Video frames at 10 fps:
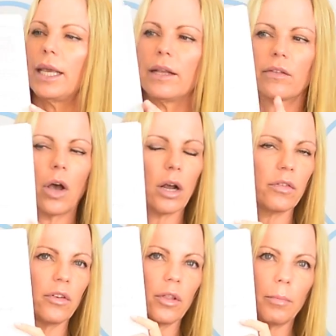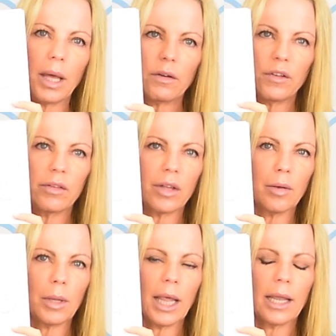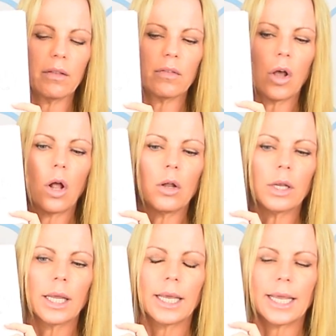It talks to the benefits of Himalayan salt.